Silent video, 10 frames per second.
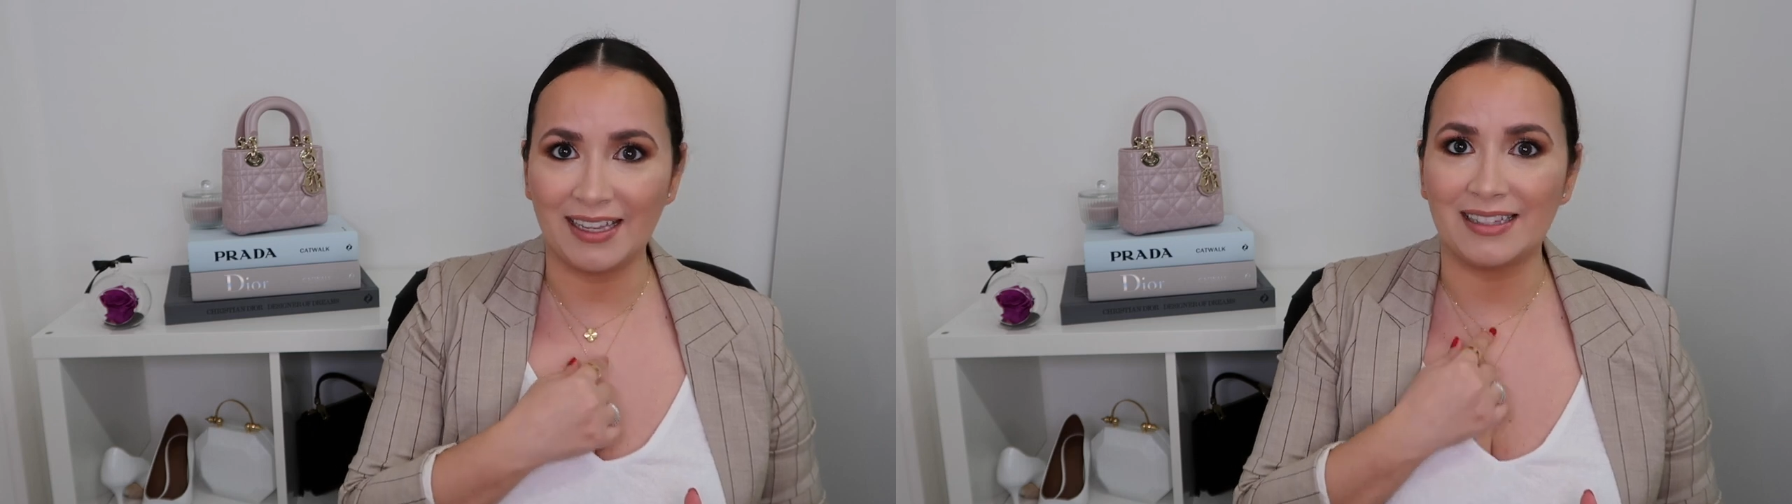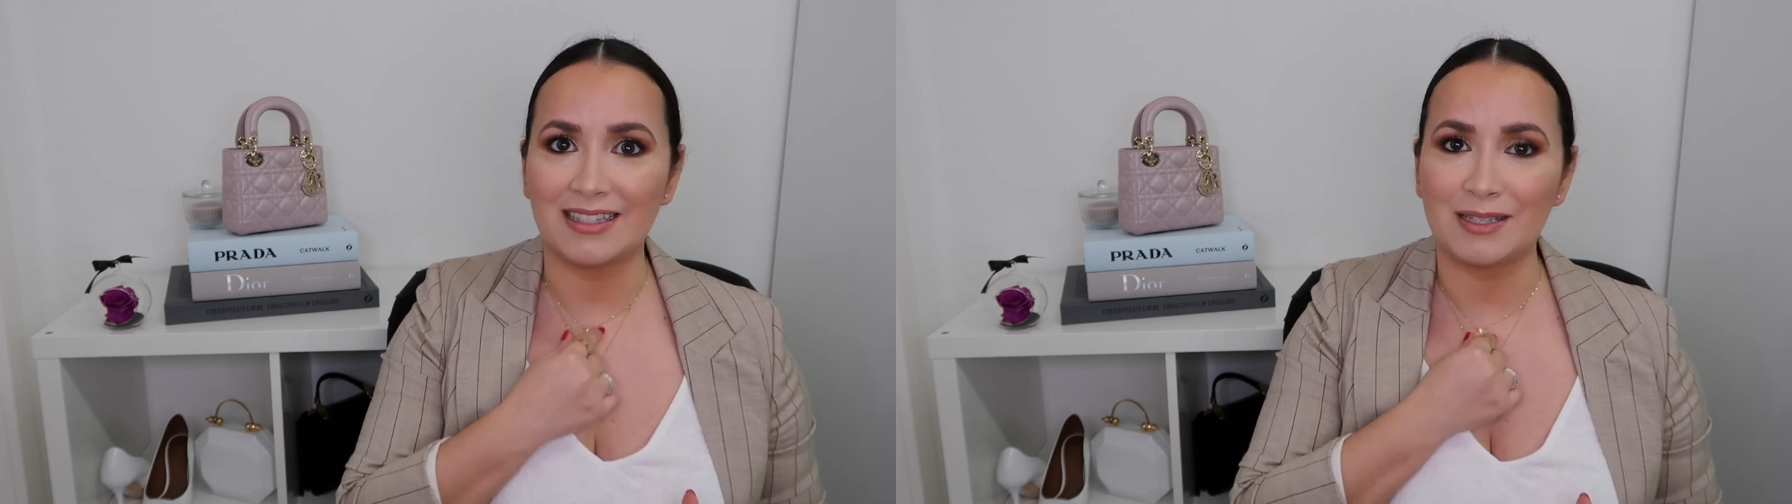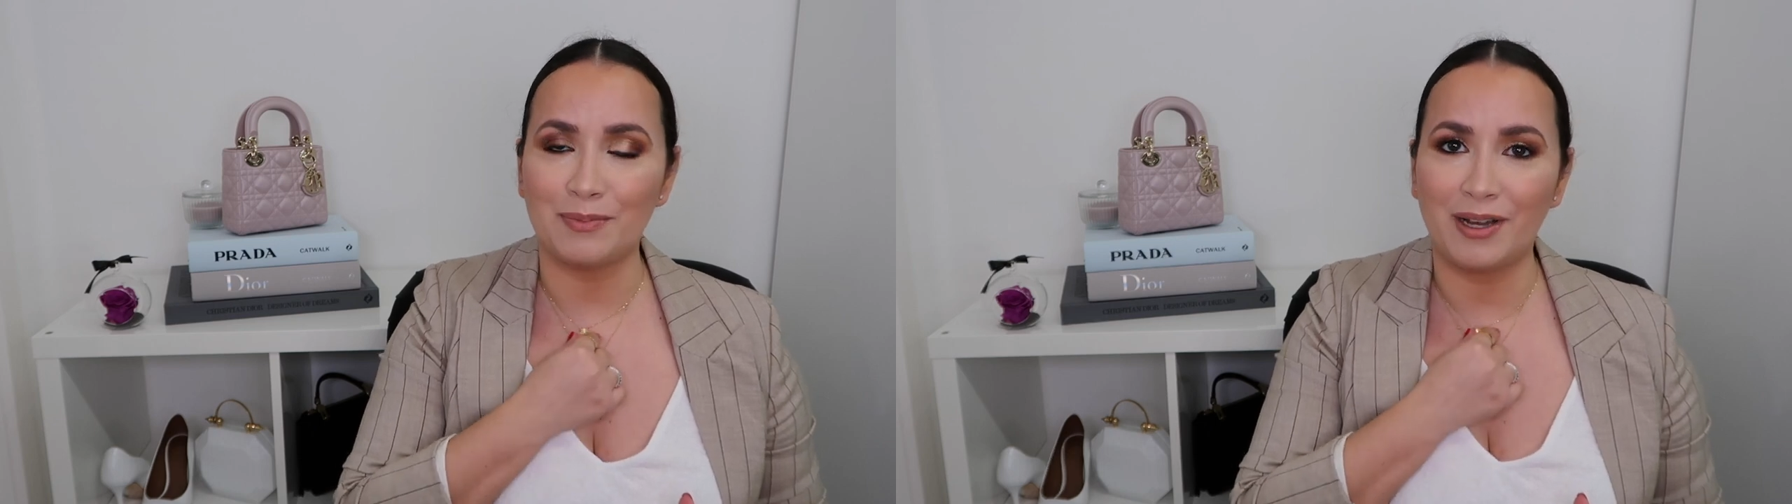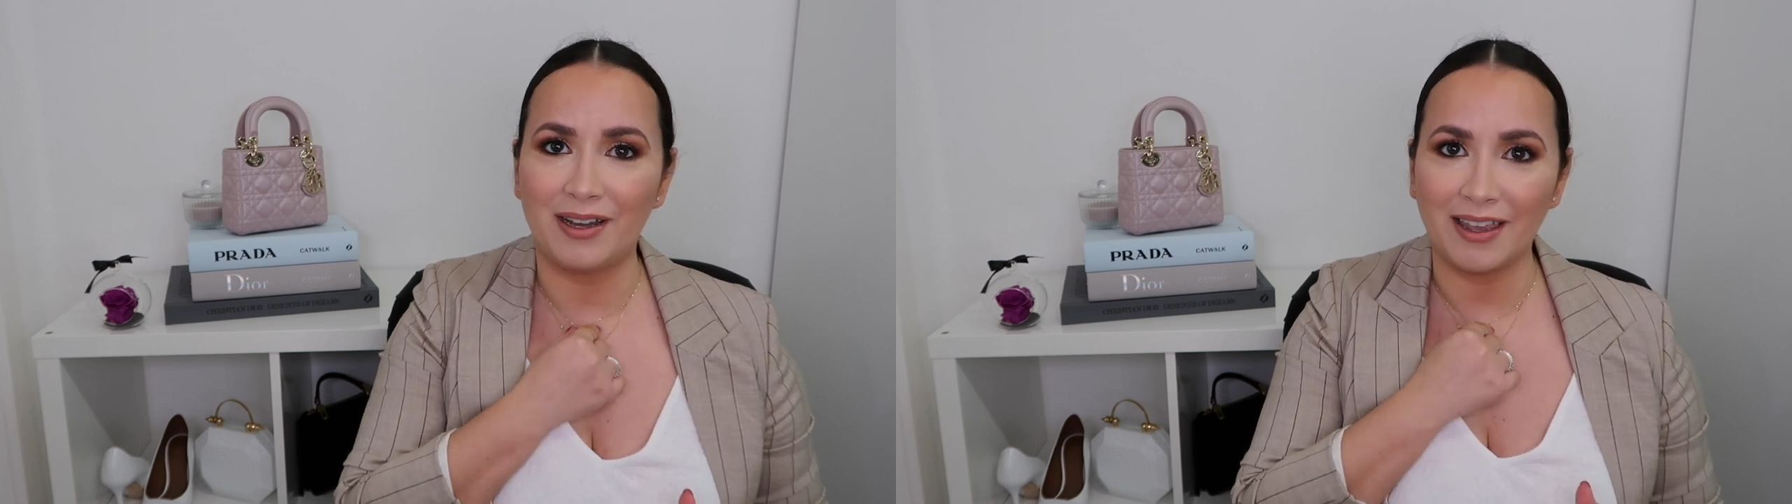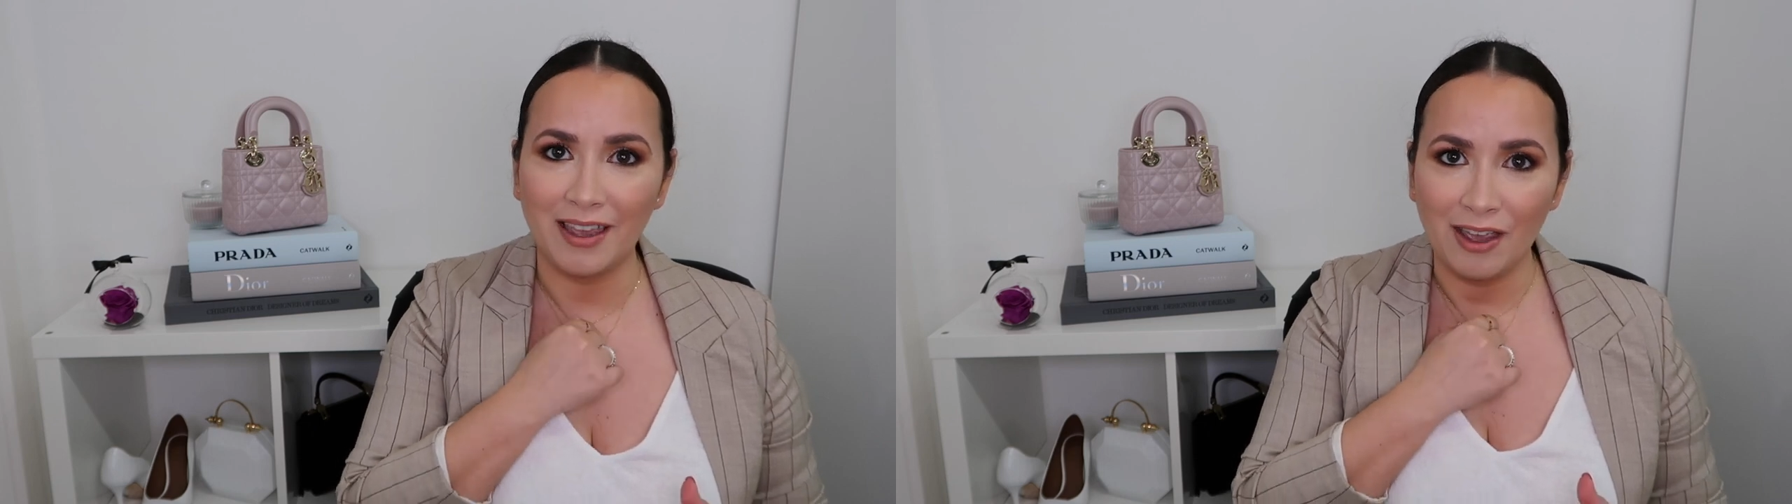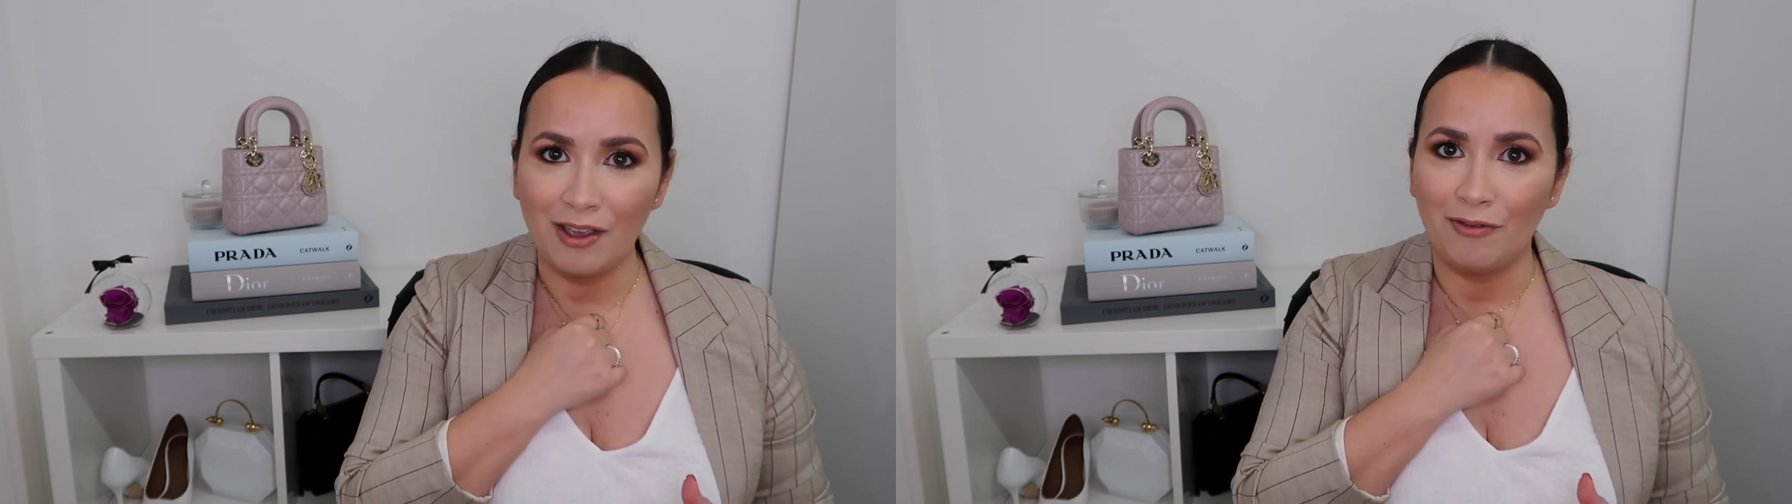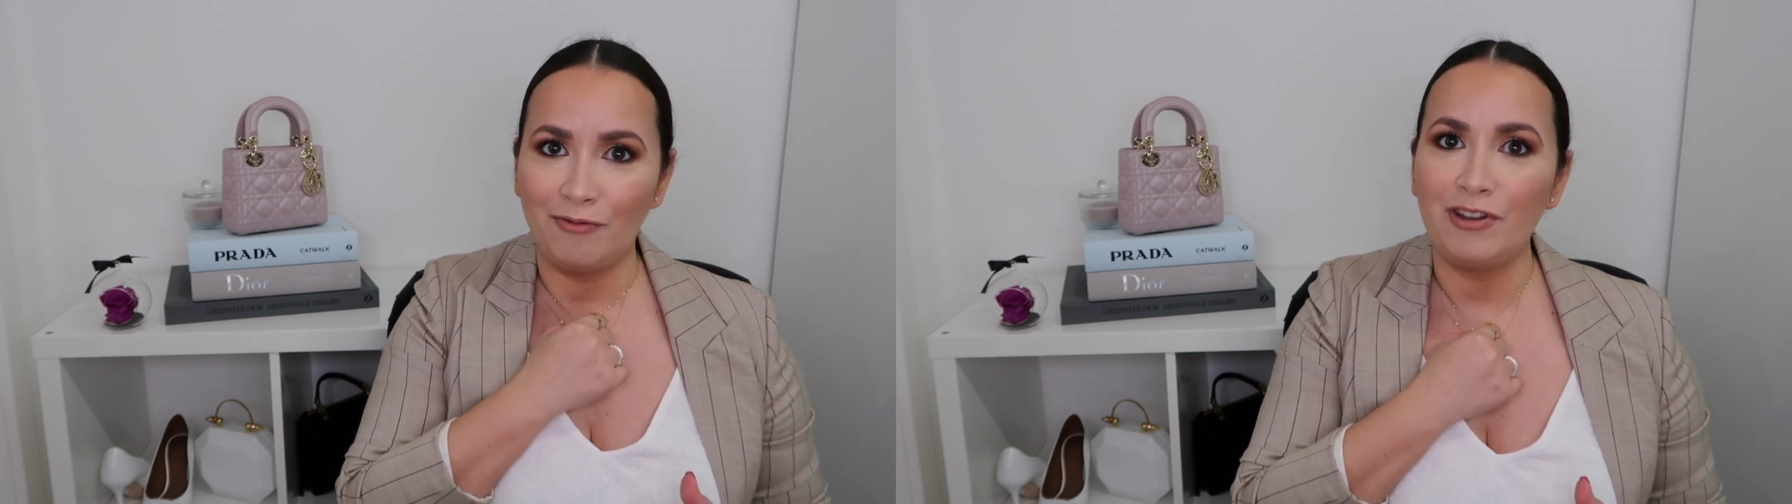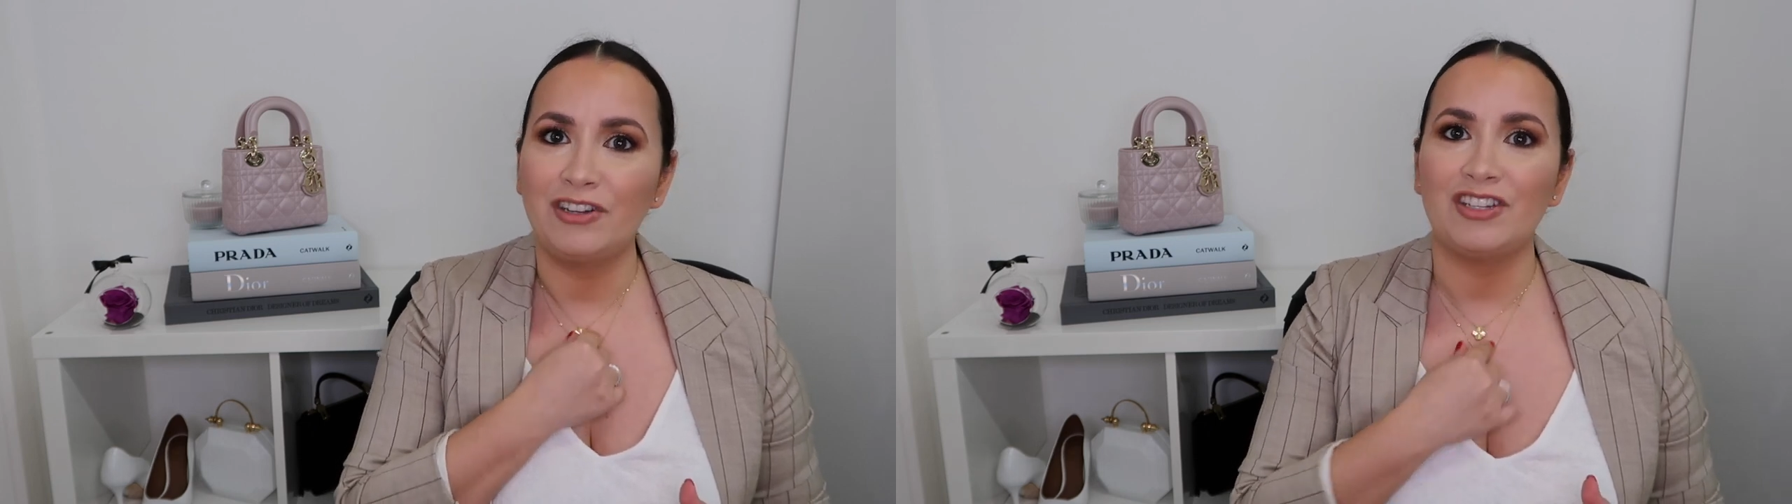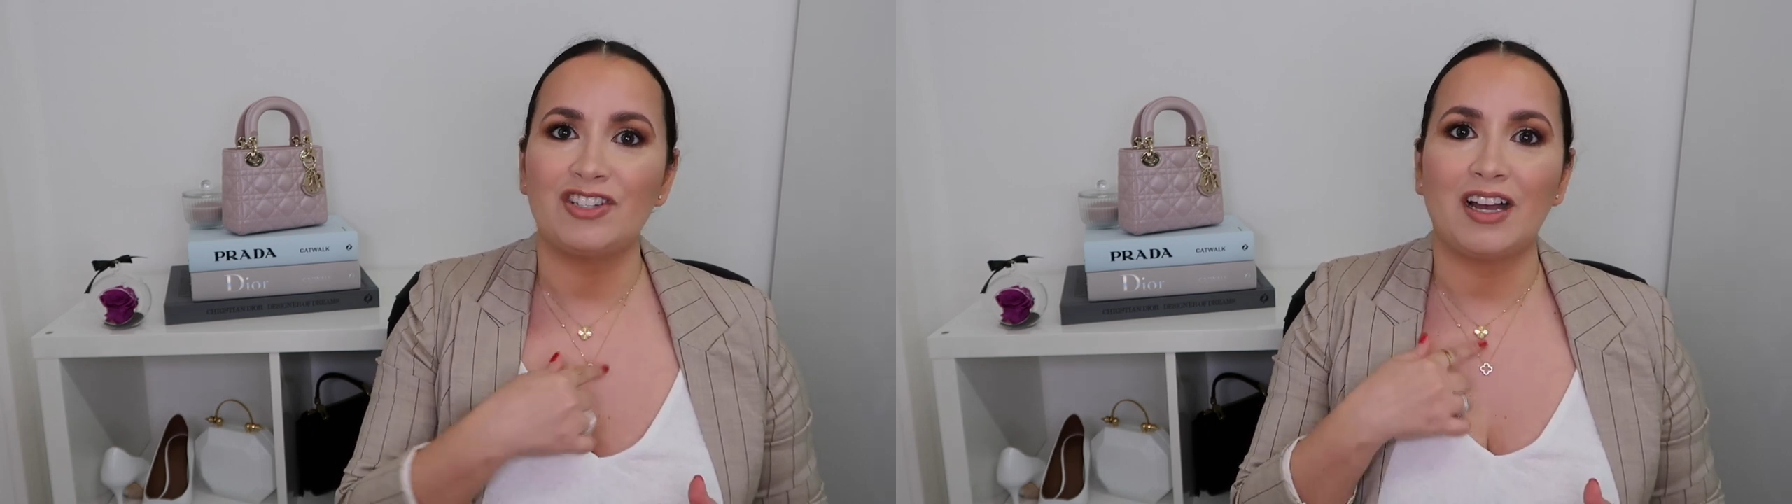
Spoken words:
It's my vintage